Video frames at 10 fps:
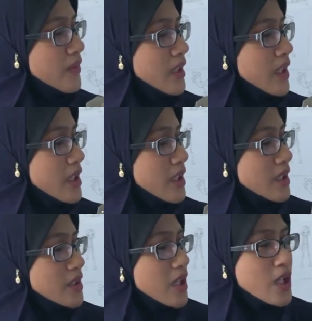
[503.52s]
Okay,
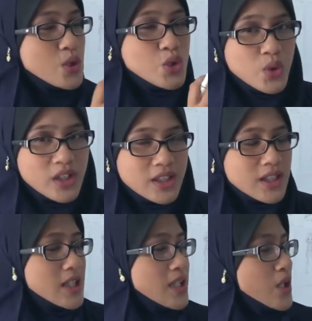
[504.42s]
are you sure?
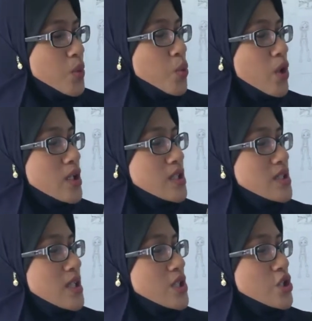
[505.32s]

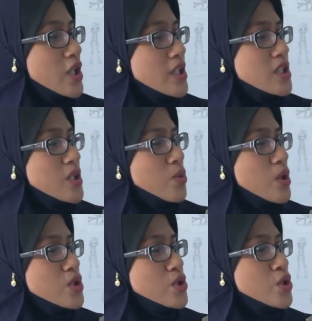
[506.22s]
Stranger
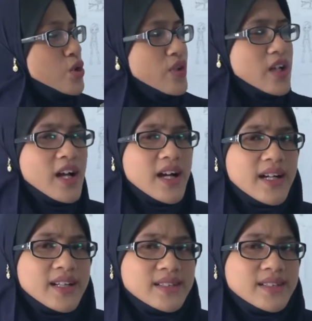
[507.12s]
drove a car.